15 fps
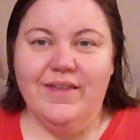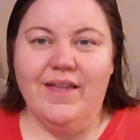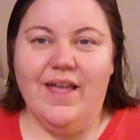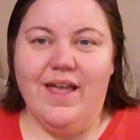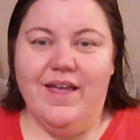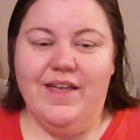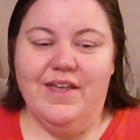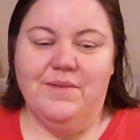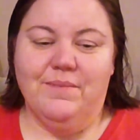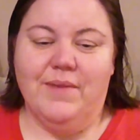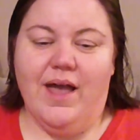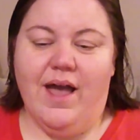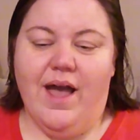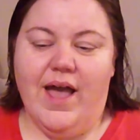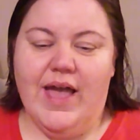
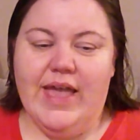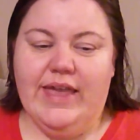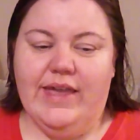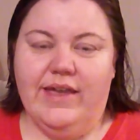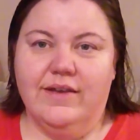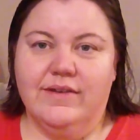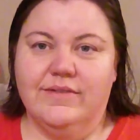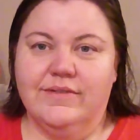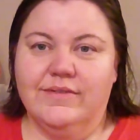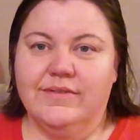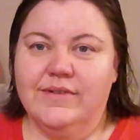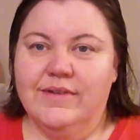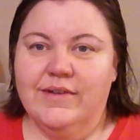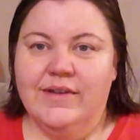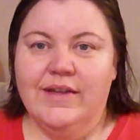I
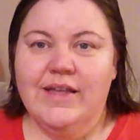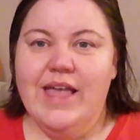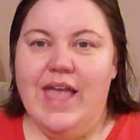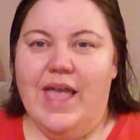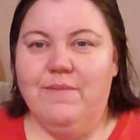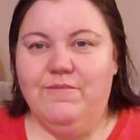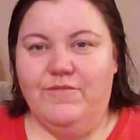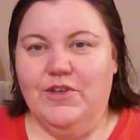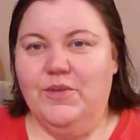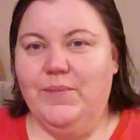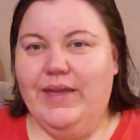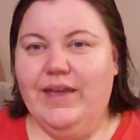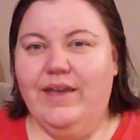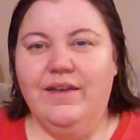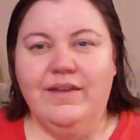am
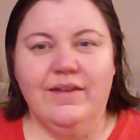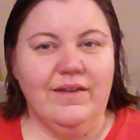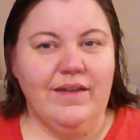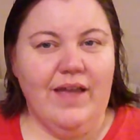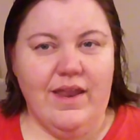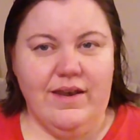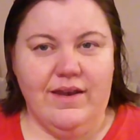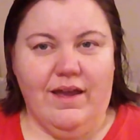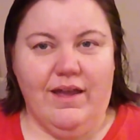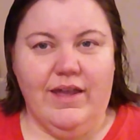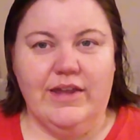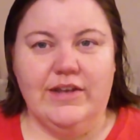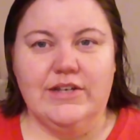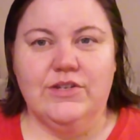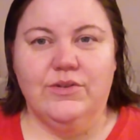filming at
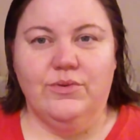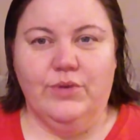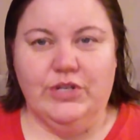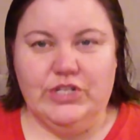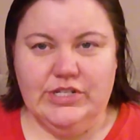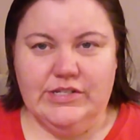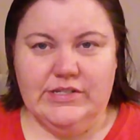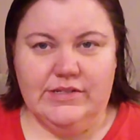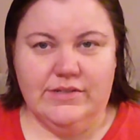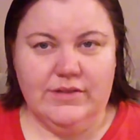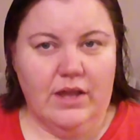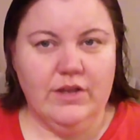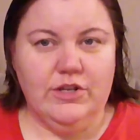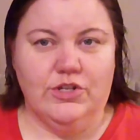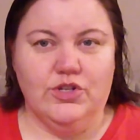night, which is
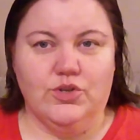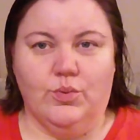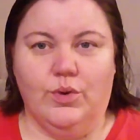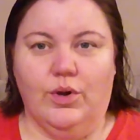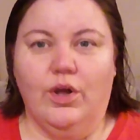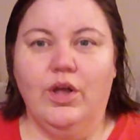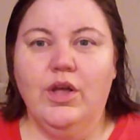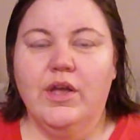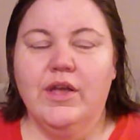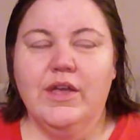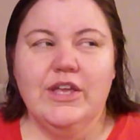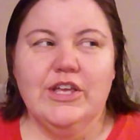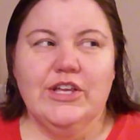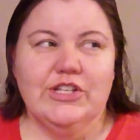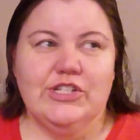unusual,
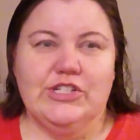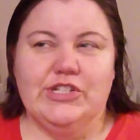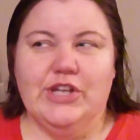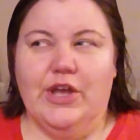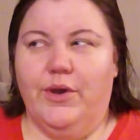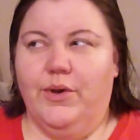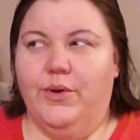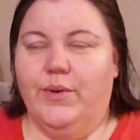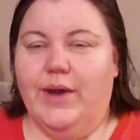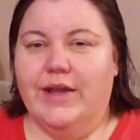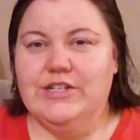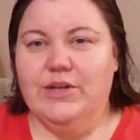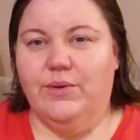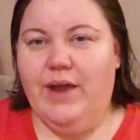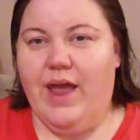so I
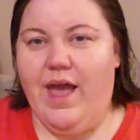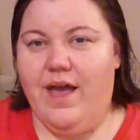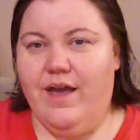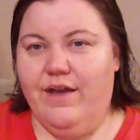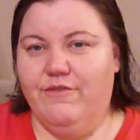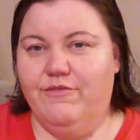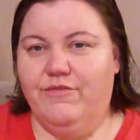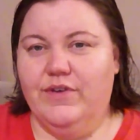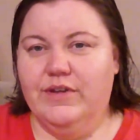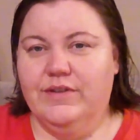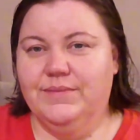don't have